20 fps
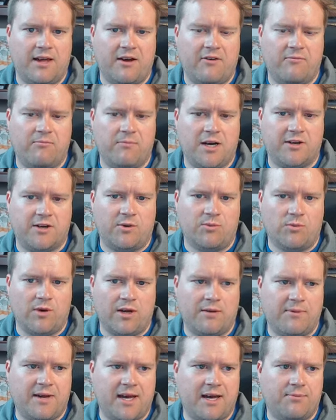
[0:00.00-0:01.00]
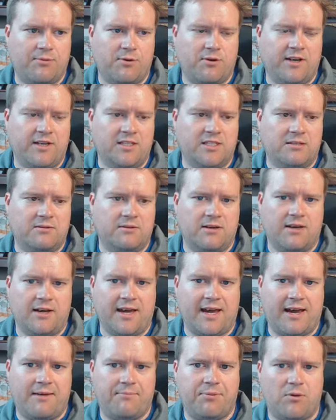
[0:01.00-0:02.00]
of modern web app
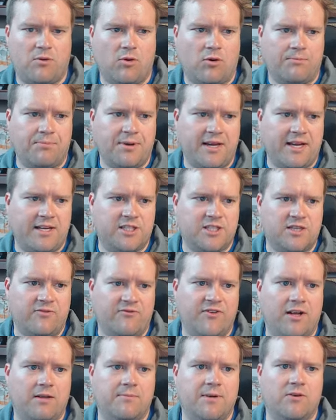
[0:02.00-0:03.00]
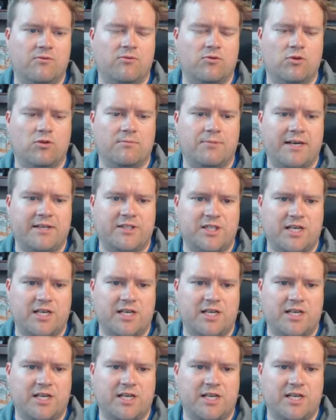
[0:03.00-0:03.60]
or page development ruled by